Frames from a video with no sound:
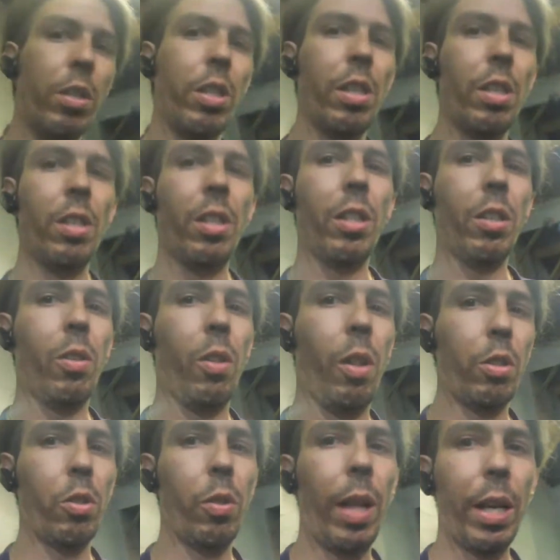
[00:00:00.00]
is that the
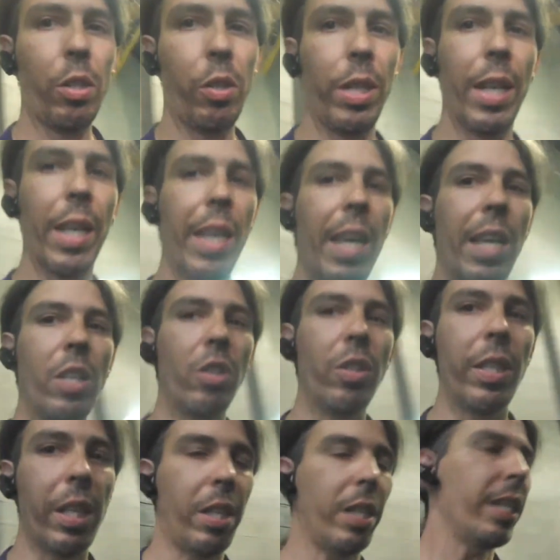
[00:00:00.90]
clutch will actually engage
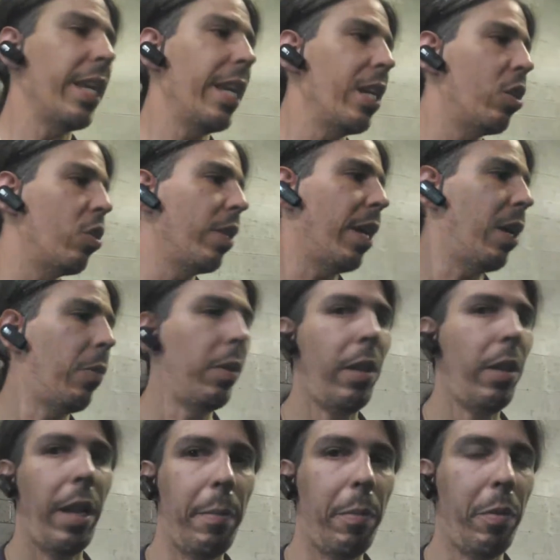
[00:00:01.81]
and disengage now,
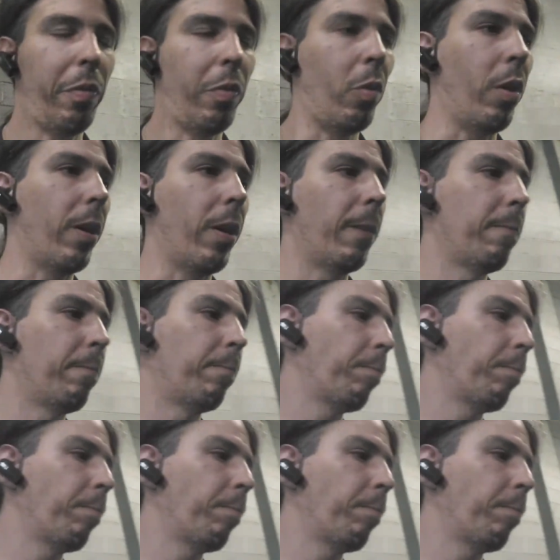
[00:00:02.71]
unlike before.